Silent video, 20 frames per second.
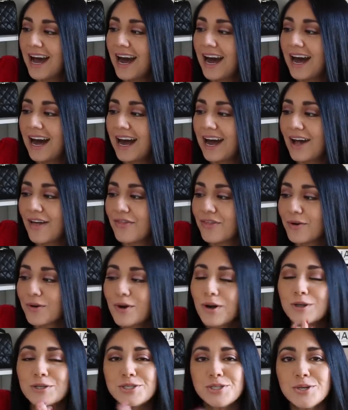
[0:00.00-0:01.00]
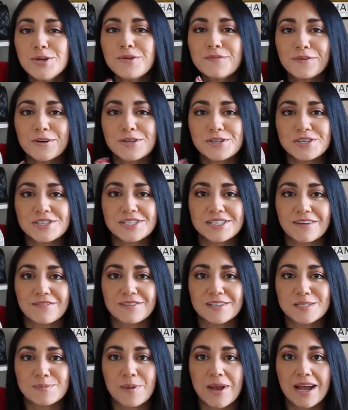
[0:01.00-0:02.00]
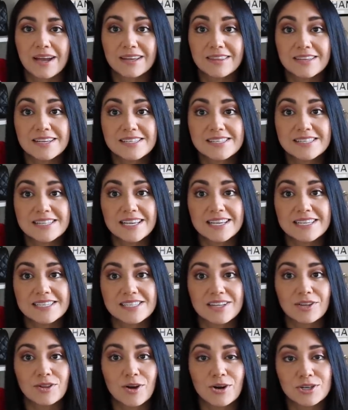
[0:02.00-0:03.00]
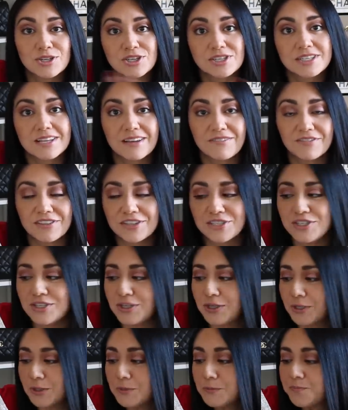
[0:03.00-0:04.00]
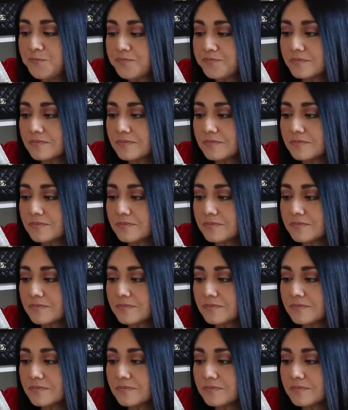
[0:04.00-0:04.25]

Uh, there are two versions of this bag. This is the largest of the two.